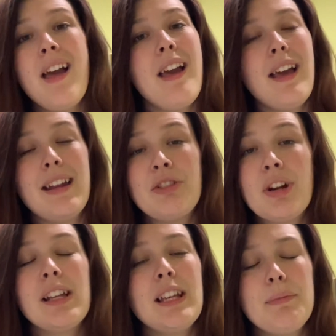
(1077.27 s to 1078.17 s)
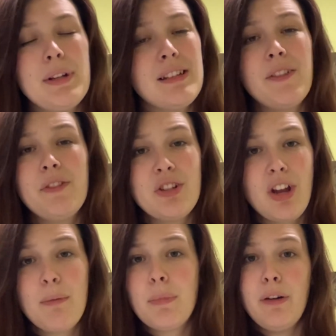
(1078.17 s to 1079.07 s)
And I try to keep my stuff in the
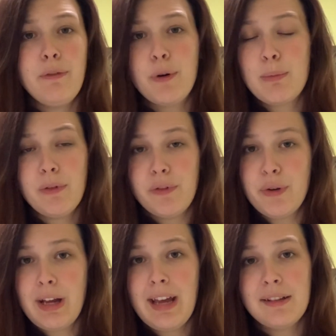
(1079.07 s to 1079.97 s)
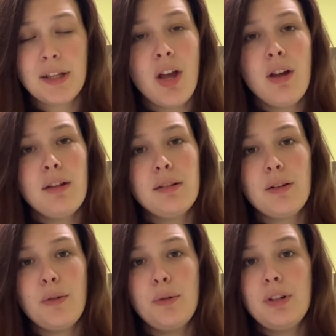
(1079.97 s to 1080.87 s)
shop affordable for you guys.
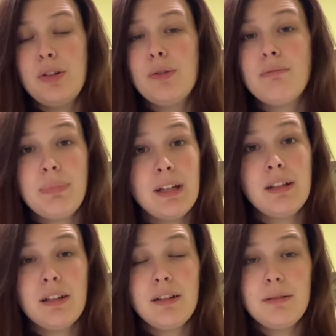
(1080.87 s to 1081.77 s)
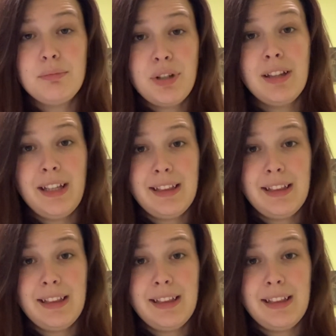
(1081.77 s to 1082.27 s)
So to do a big print like